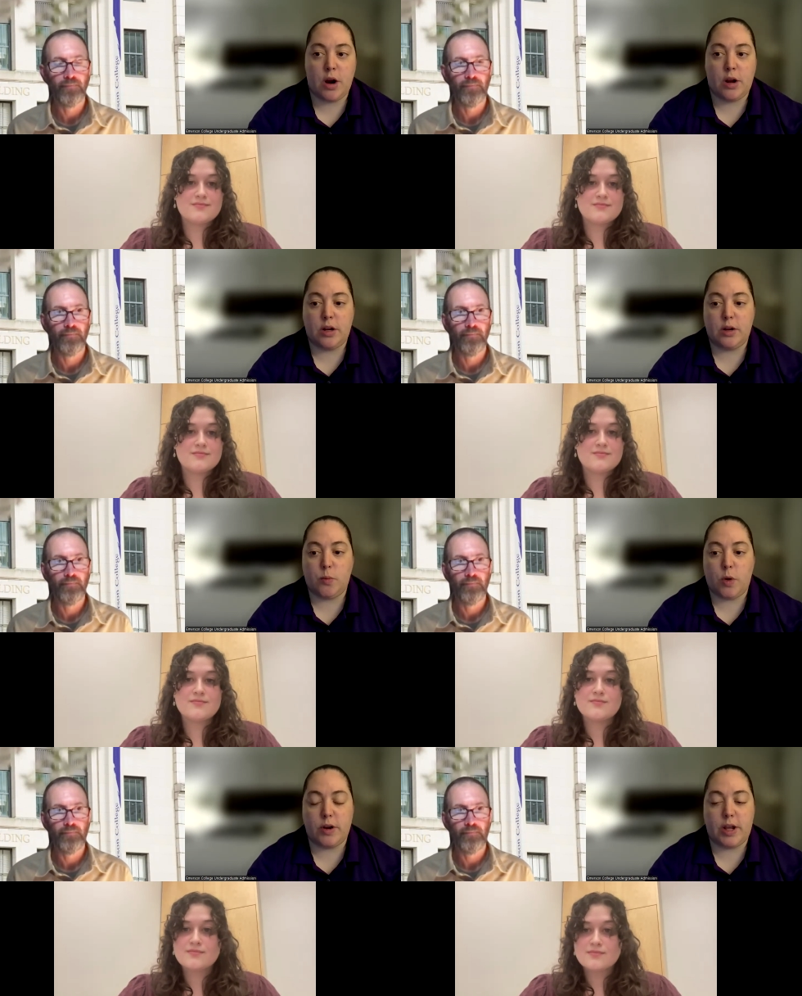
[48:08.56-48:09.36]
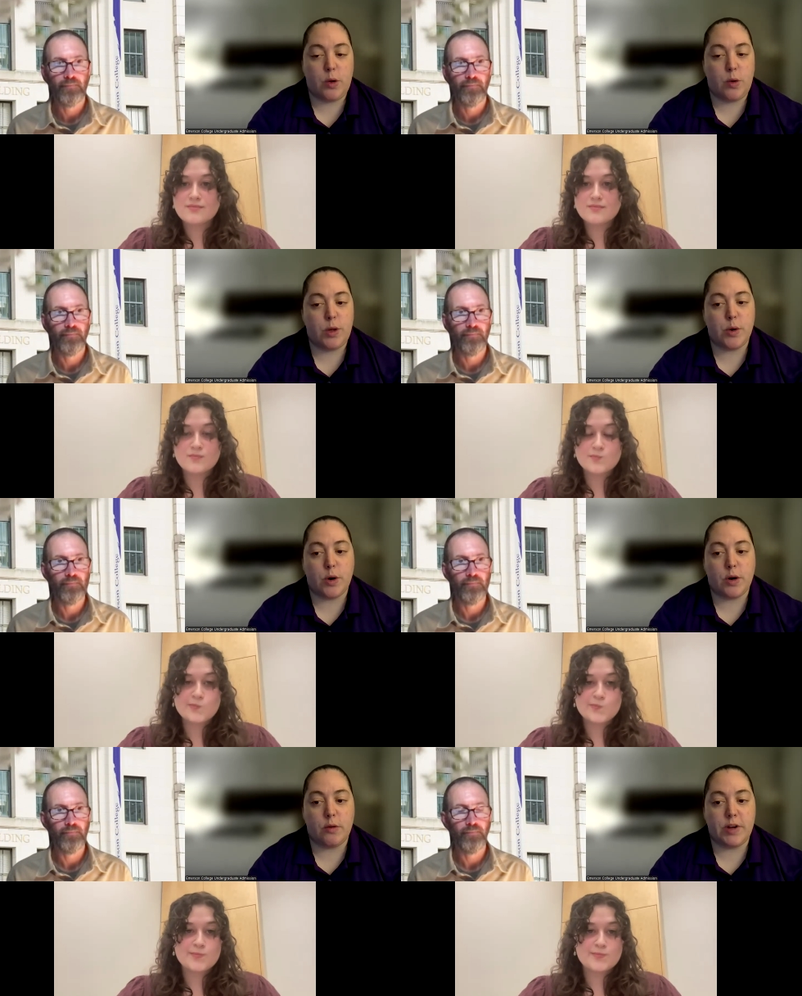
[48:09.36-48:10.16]
Speaker 1: are wondering who
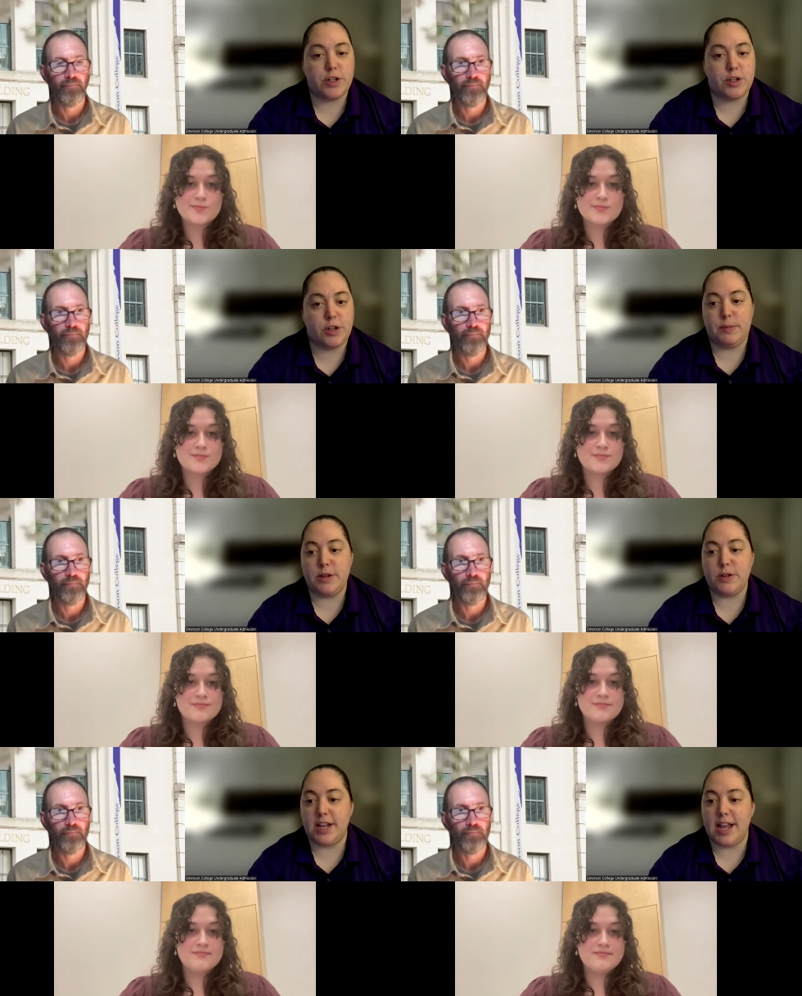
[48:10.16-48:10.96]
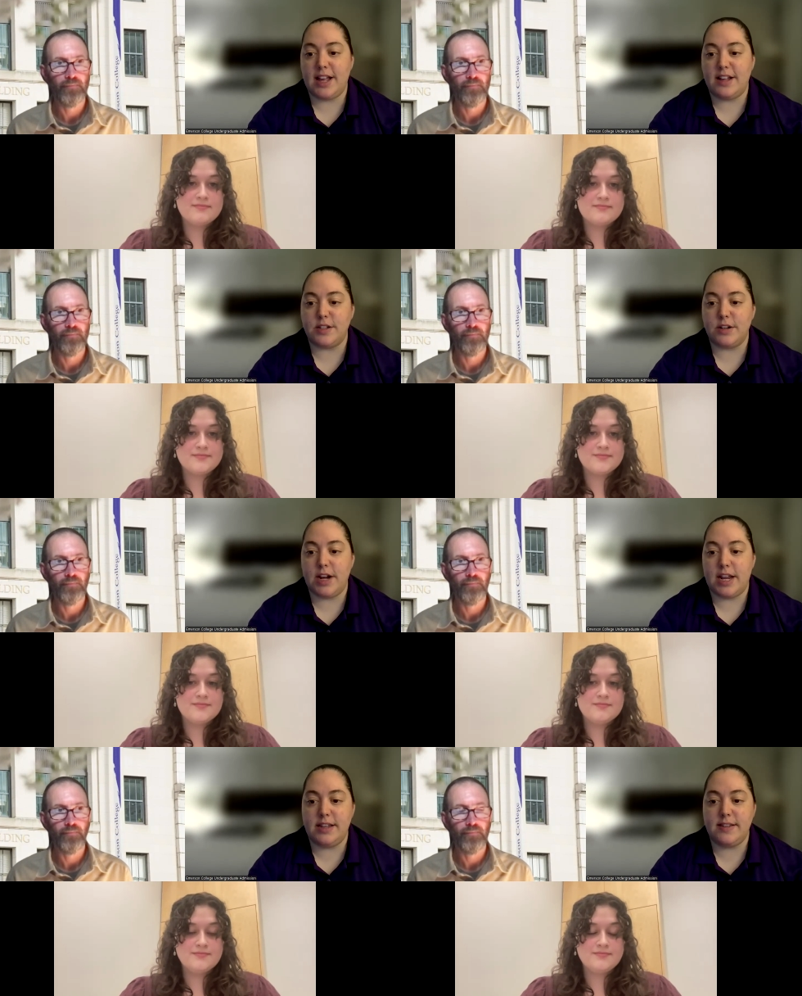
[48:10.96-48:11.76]
your regional admission counselor
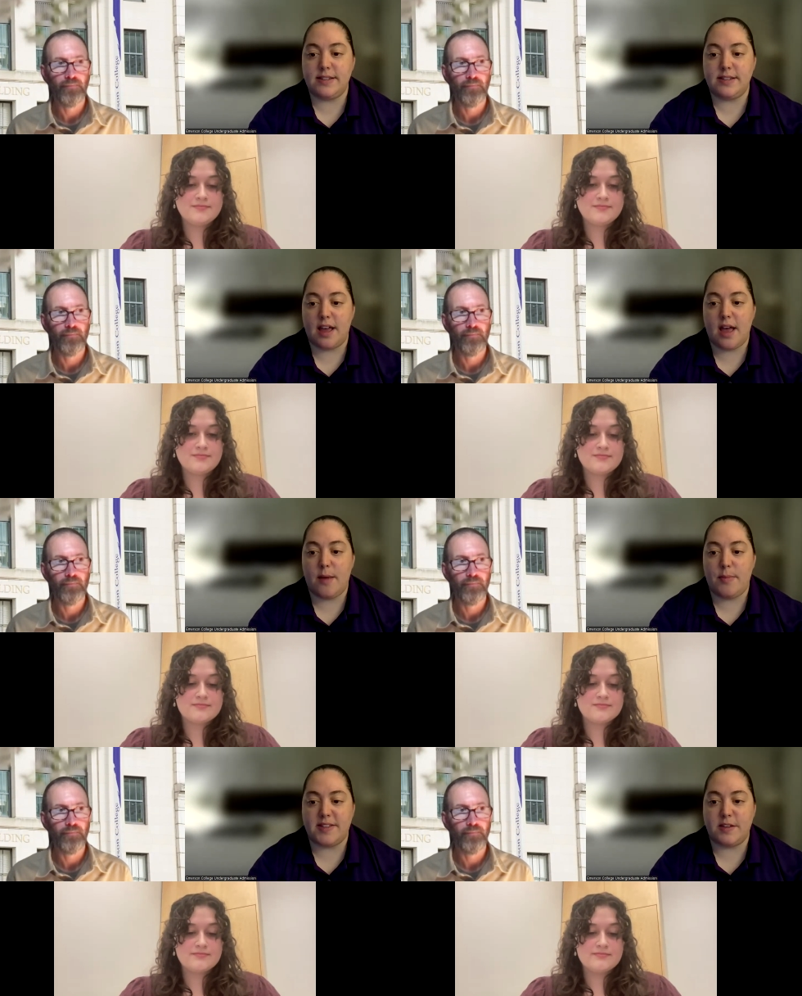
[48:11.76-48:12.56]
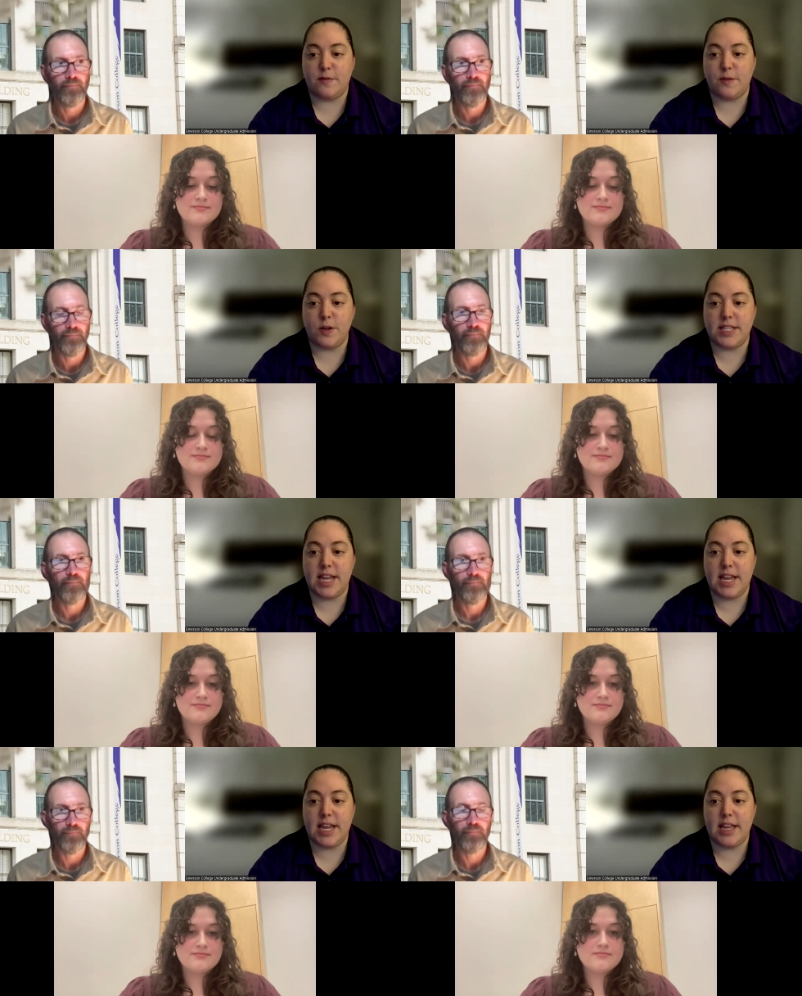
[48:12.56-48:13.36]
is. Um, that's the first
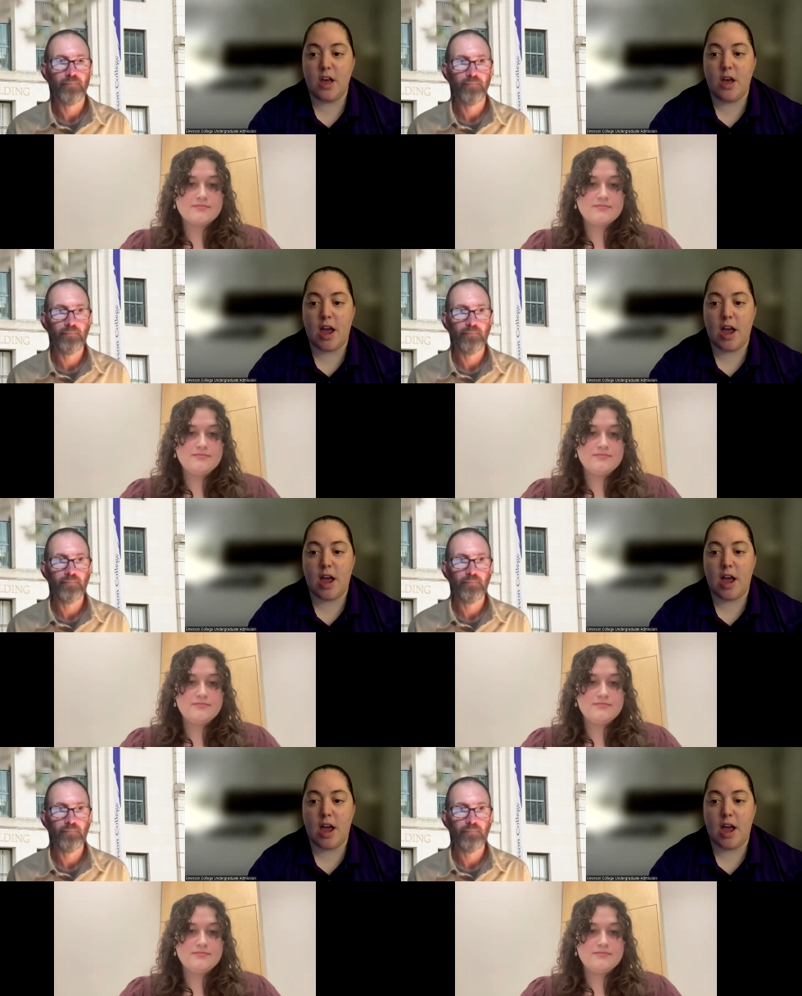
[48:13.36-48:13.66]
link.